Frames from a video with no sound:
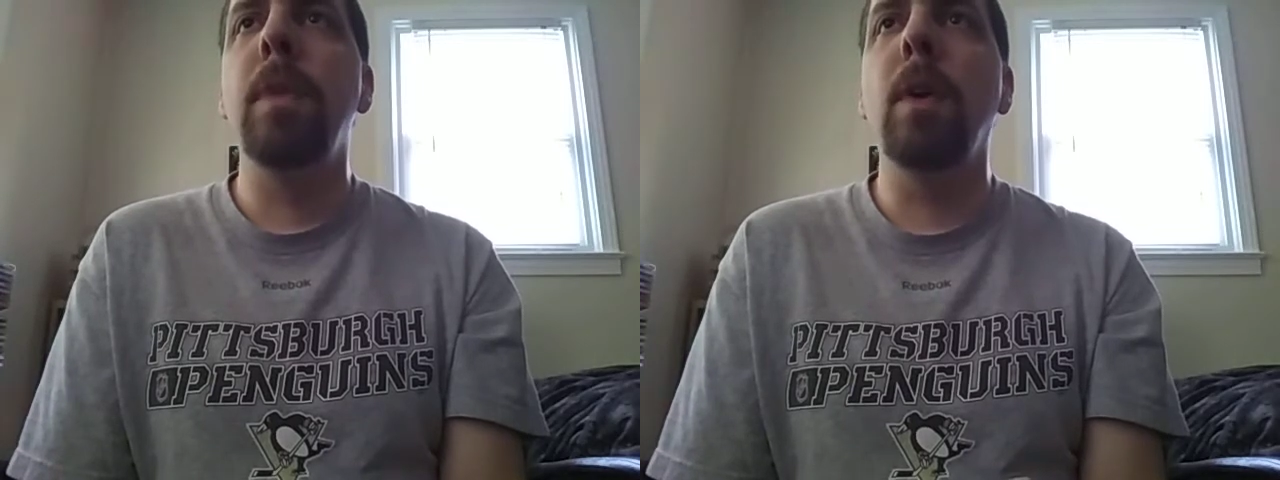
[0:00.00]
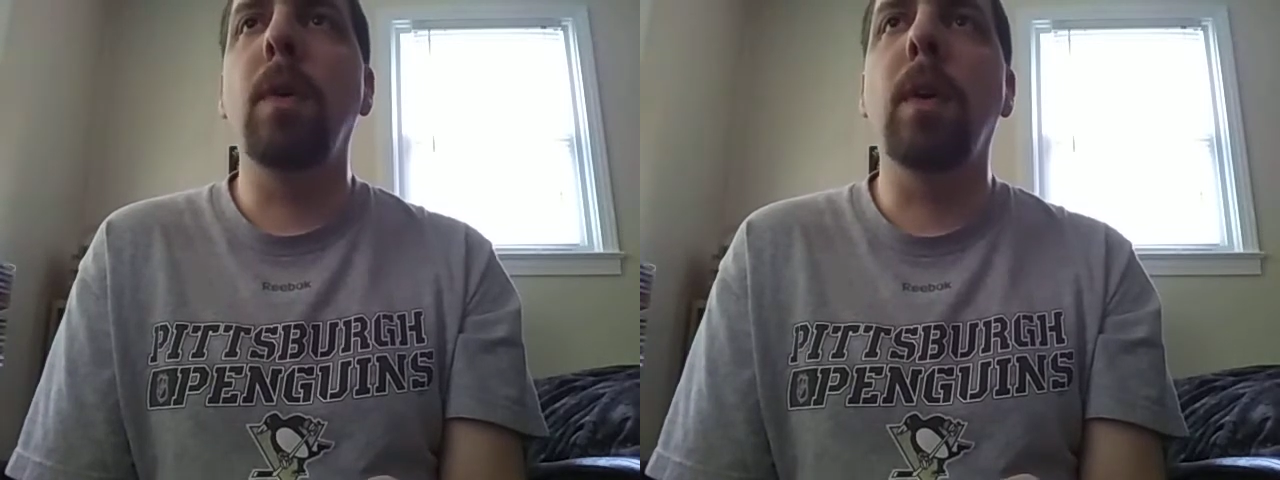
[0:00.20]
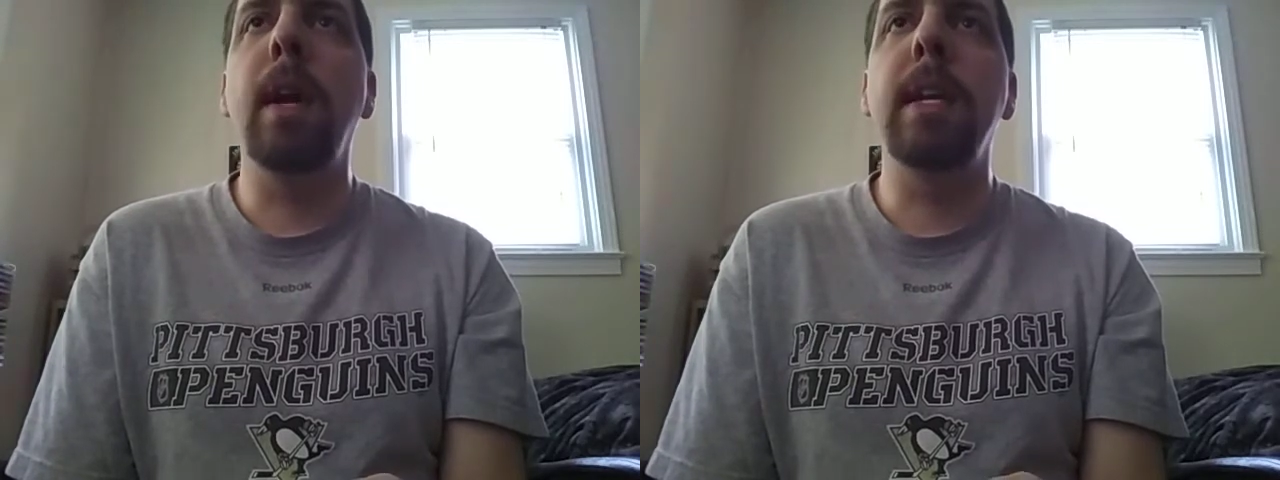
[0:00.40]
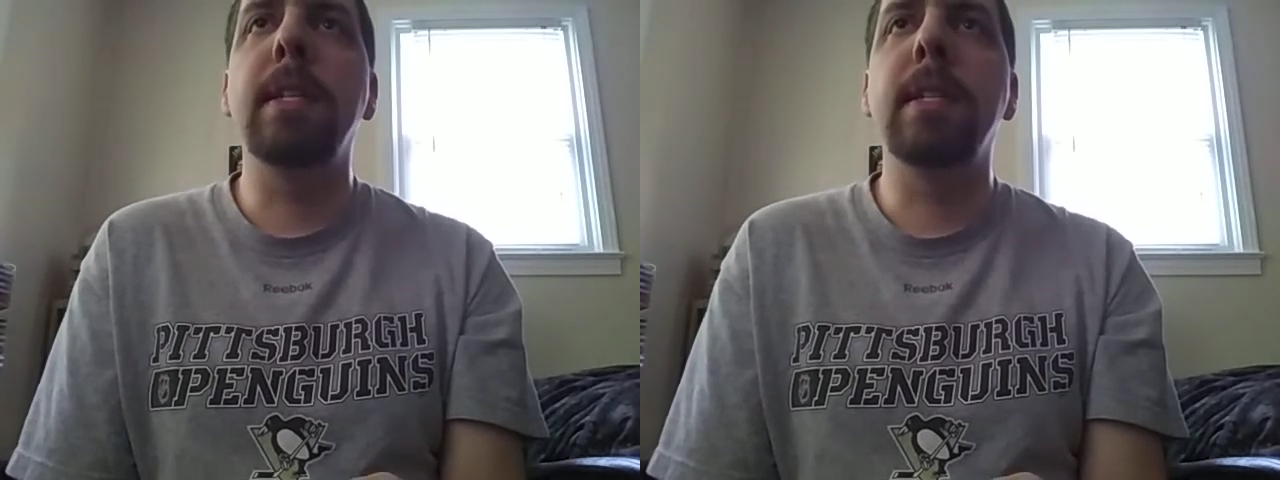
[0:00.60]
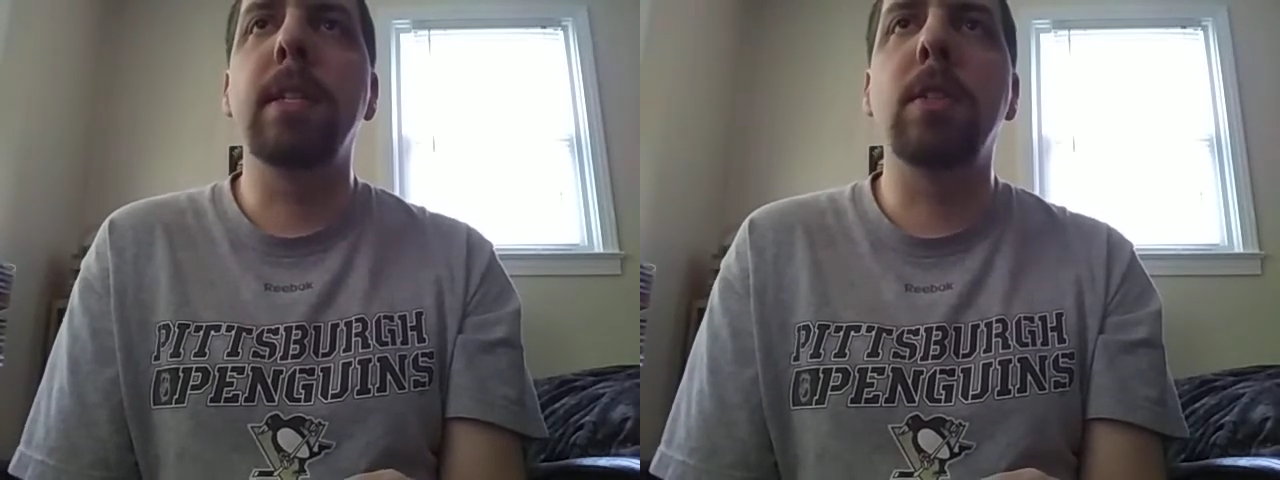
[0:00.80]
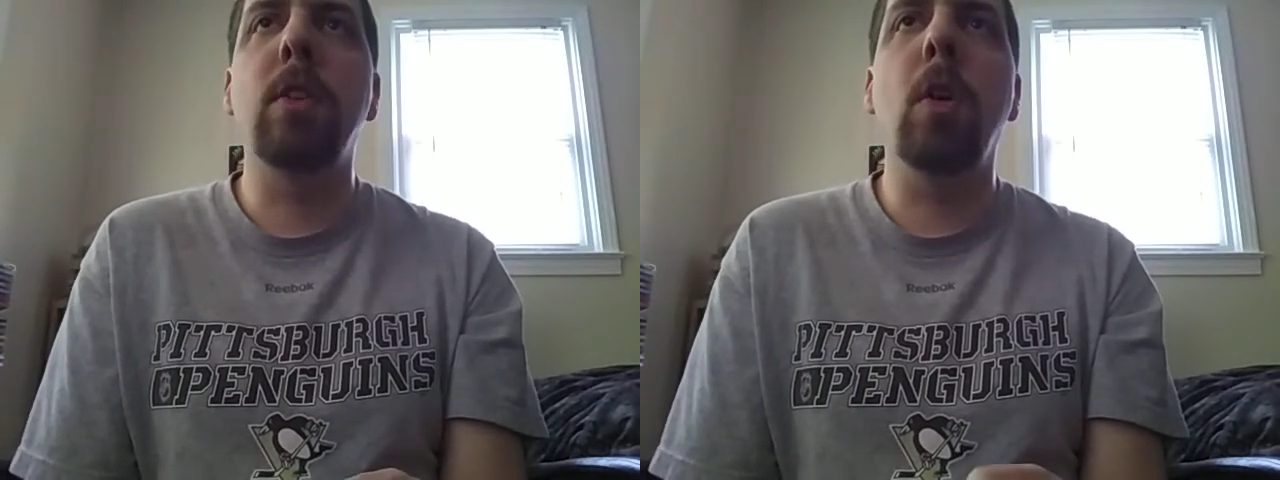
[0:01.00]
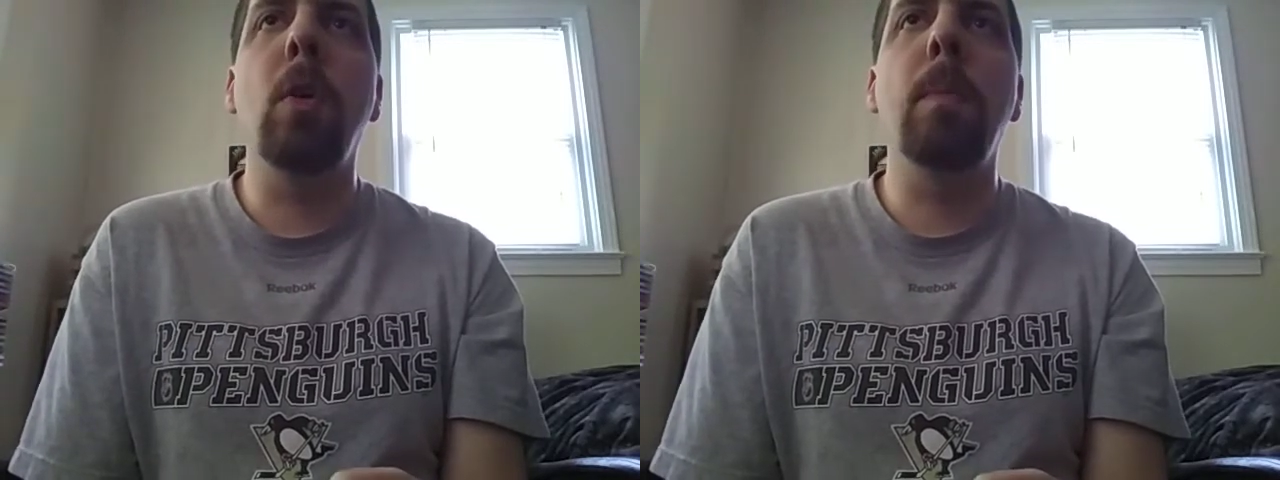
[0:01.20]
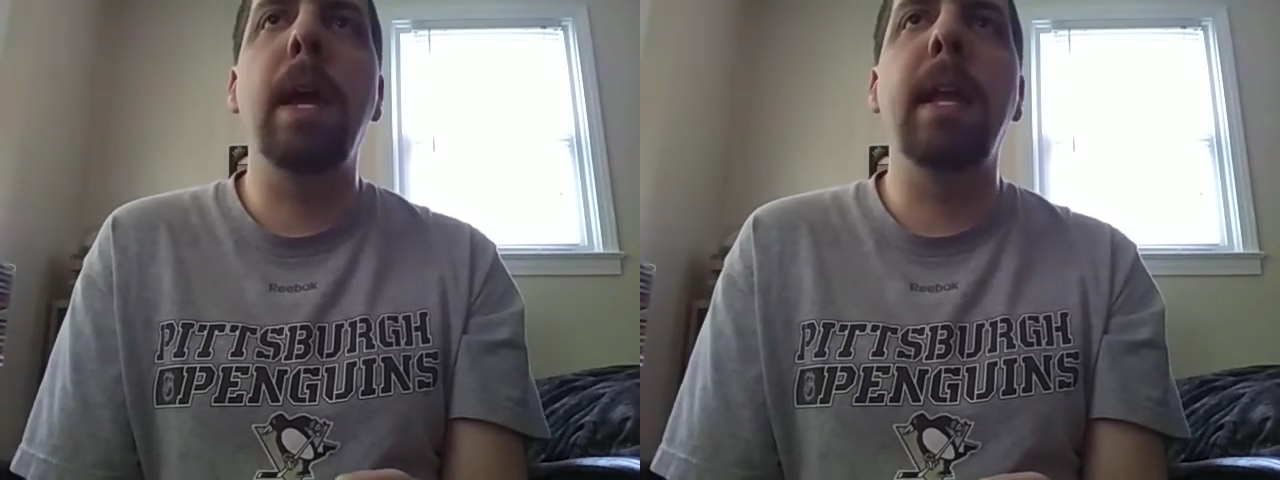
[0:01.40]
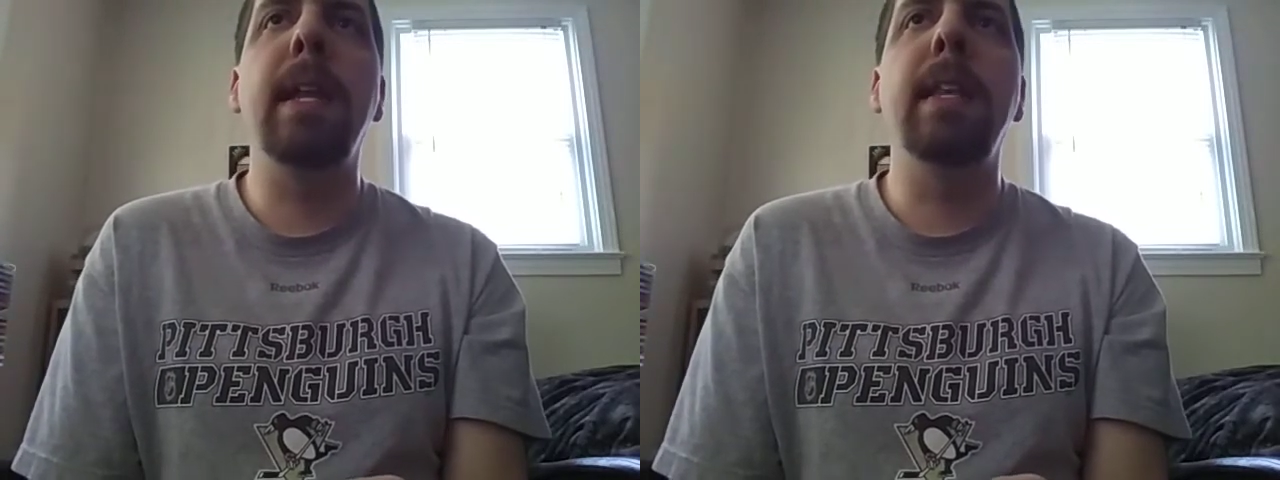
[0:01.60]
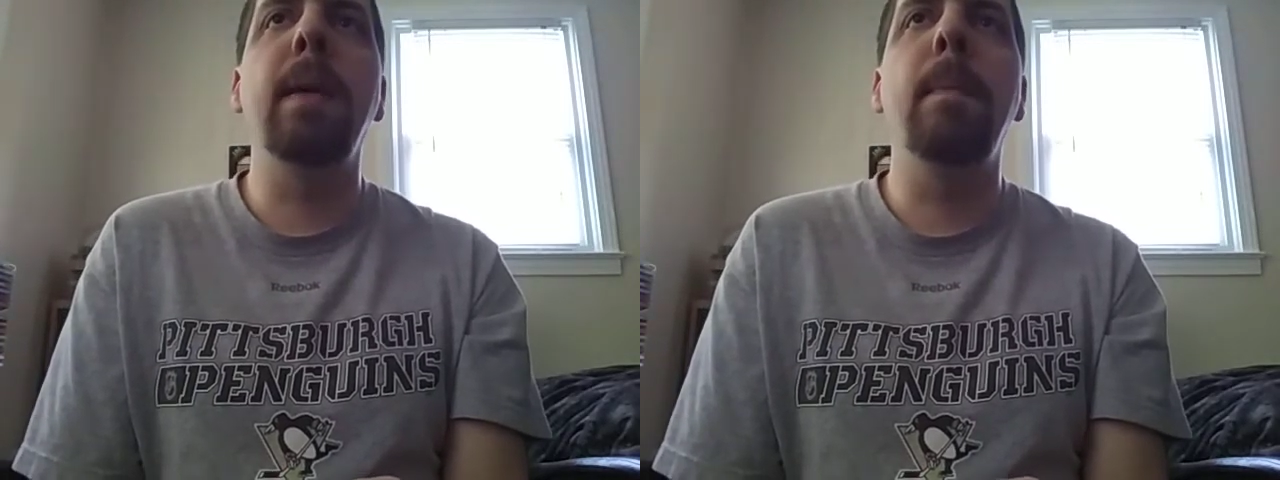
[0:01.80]
Oh great, it's the strong man
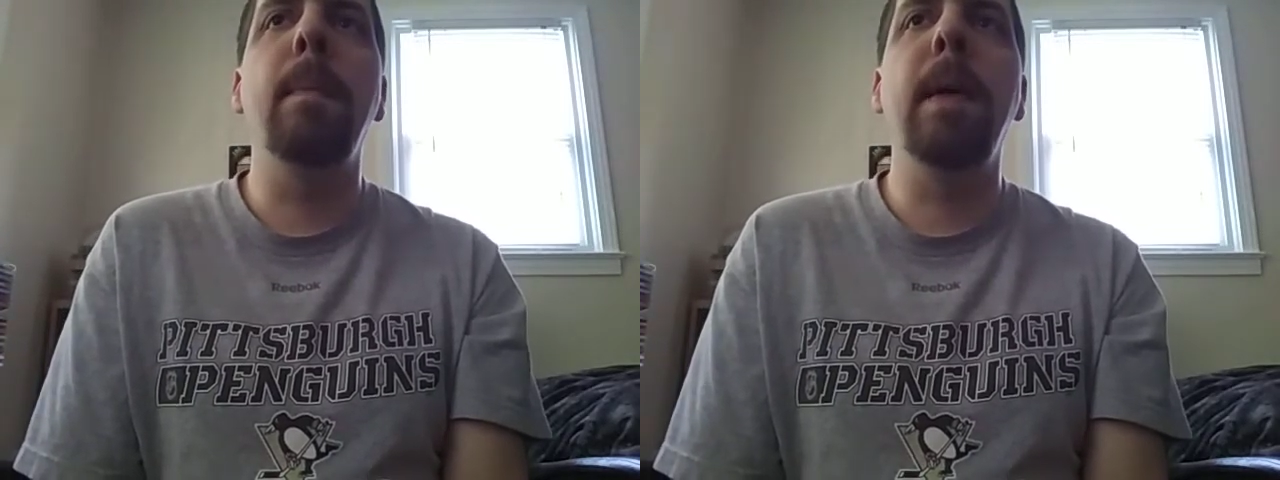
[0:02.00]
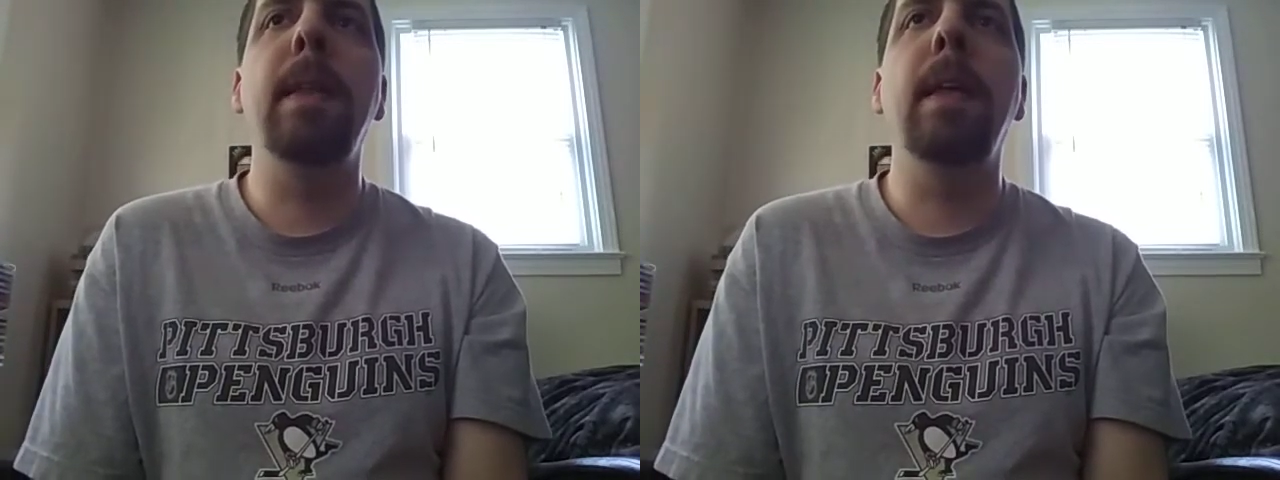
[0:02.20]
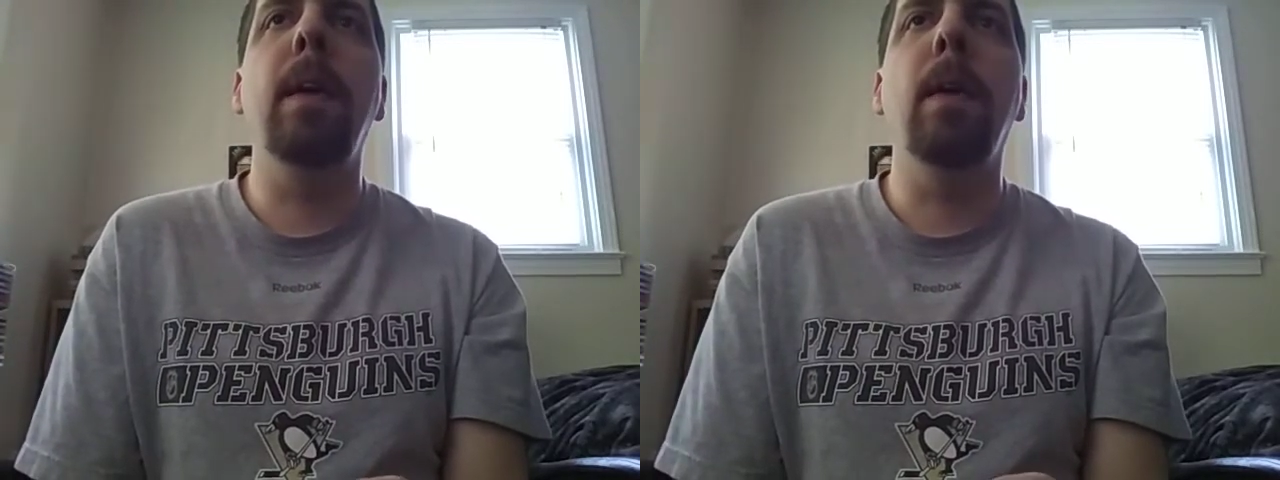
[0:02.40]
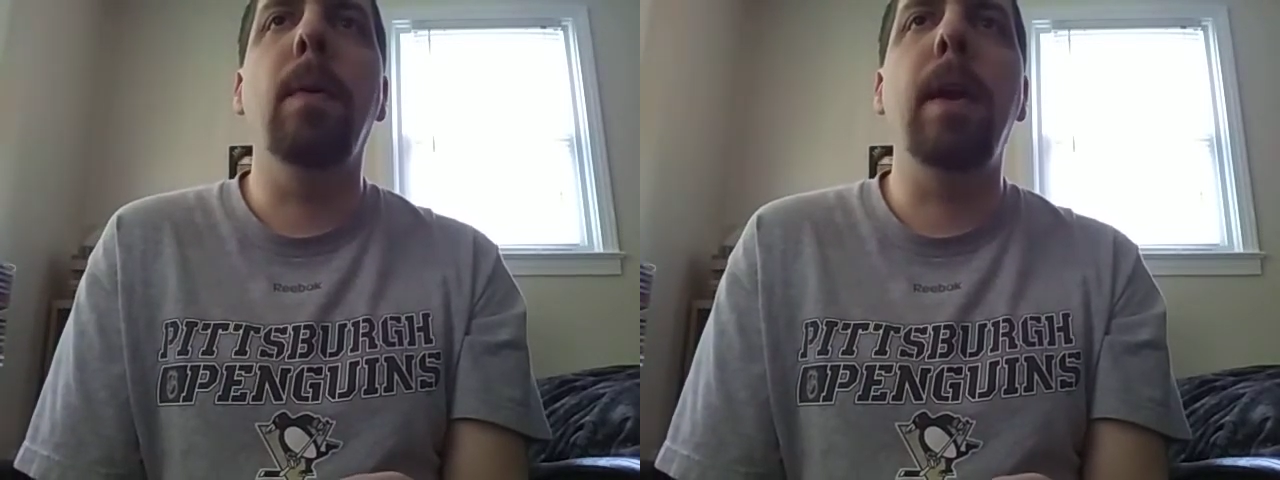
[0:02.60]
and the